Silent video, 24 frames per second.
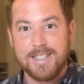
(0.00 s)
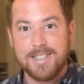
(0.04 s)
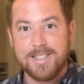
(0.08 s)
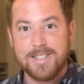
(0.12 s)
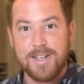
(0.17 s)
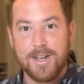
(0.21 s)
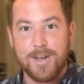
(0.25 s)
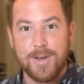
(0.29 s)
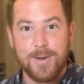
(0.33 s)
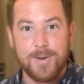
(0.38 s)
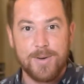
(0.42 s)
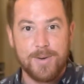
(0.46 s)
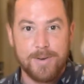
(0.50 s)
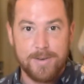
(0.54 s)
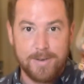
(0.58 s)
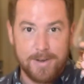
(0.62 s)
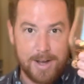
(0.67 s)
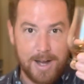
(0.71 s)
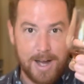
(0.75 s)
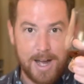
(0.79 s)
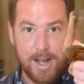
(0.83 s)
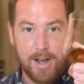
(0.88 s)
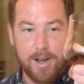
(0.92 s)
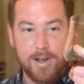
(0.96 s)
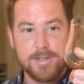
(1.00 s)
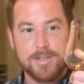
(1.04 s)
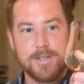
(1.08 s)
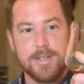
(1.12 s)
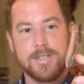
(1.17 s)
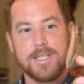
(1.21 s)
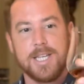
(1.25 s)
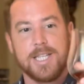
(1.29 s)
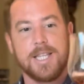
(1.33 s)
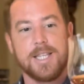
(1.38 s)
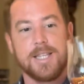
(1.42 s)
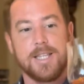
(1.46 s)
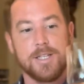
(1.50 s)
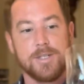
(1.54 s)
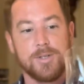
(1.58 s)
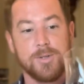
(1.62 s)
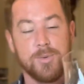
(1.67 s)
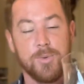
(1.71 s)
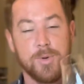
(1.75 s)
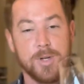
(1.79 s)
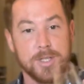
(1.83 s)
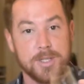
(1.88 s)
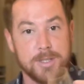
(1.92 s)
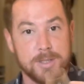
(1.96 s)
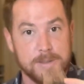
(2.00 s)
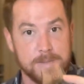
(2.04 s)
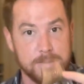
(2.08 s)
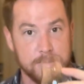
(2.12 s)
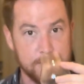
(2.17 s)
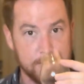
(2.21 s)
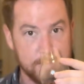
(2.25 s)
So I also said that this one was,